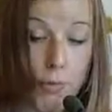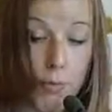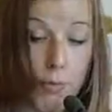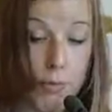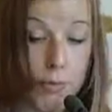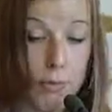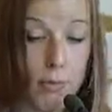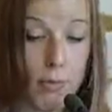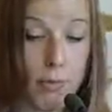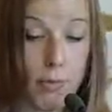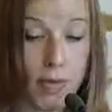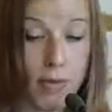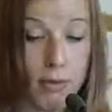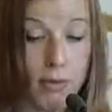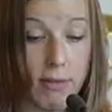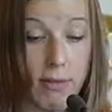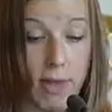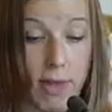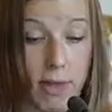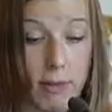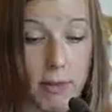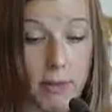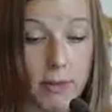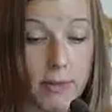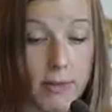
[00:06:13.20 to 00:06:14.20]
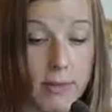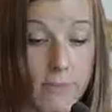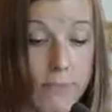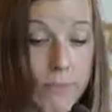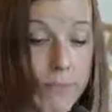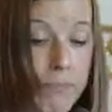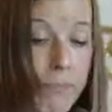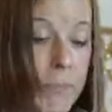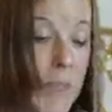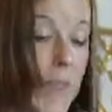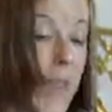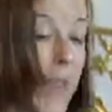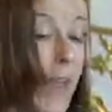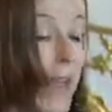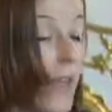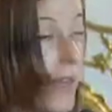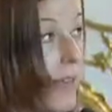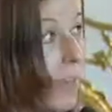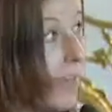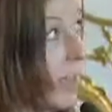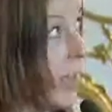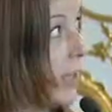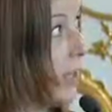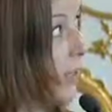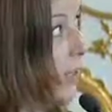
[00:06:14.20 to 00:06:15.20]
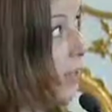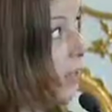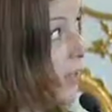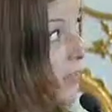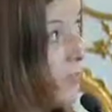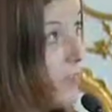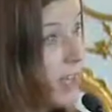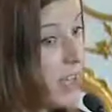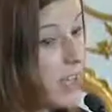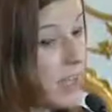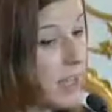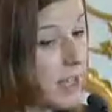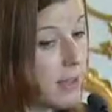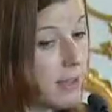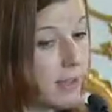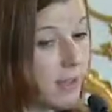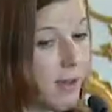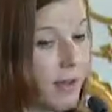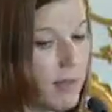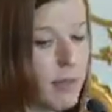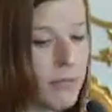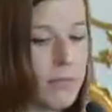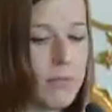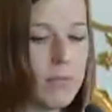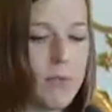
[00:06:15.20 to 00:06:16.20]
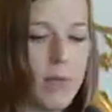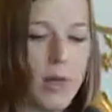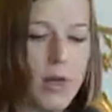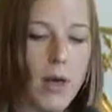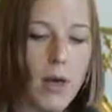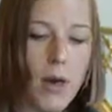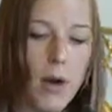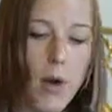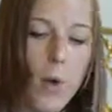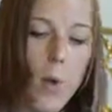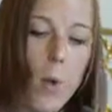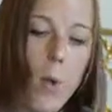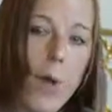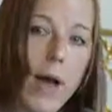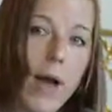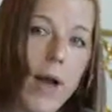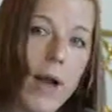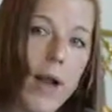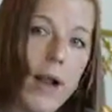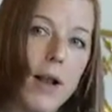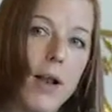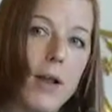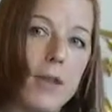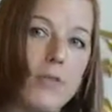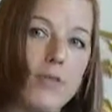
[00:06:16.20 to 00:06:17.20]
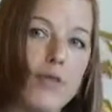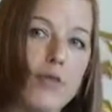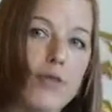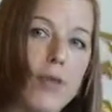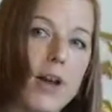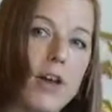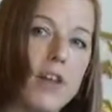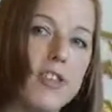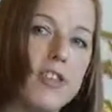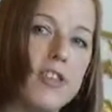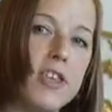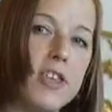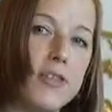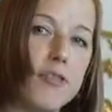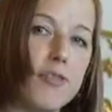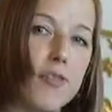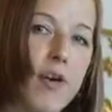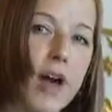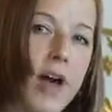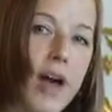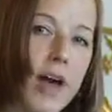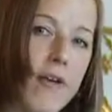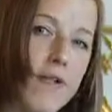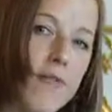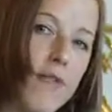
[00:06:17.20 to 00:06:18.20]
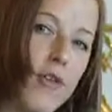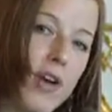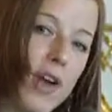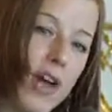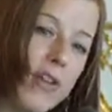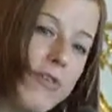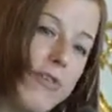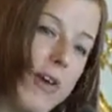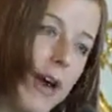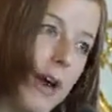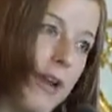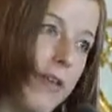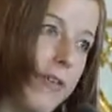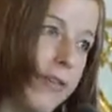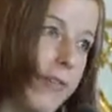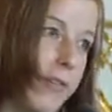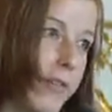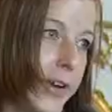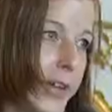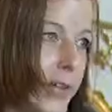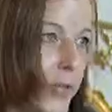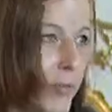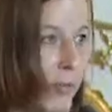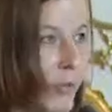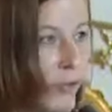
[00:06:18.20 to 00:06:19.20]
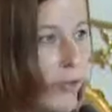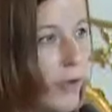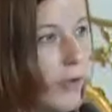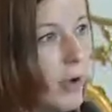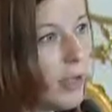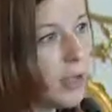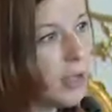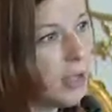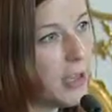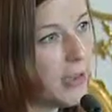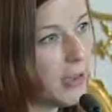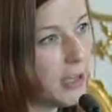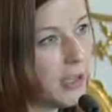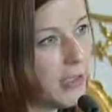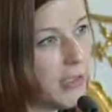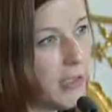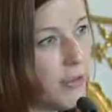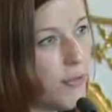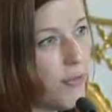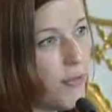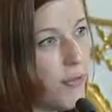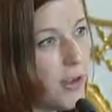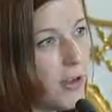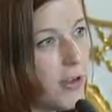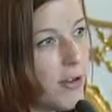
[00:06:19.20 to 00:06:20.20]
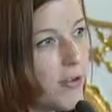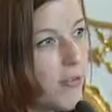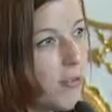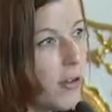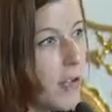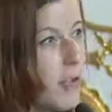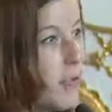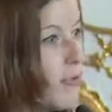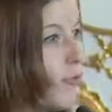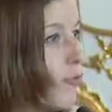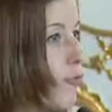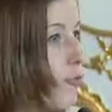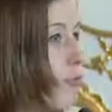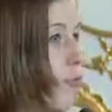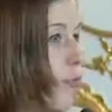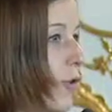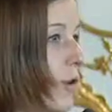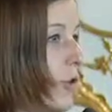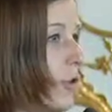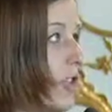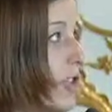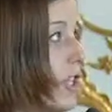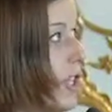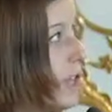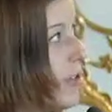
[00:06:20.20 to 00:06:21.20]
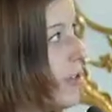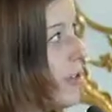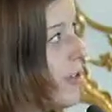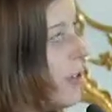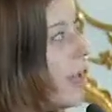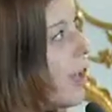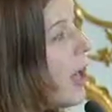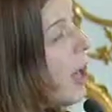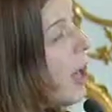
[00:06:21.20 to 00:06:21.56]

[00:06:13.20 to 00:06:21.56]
maintained? Scientific data. Well, do I need to have volatile ingredient? Do I need residual ingredient? Do I need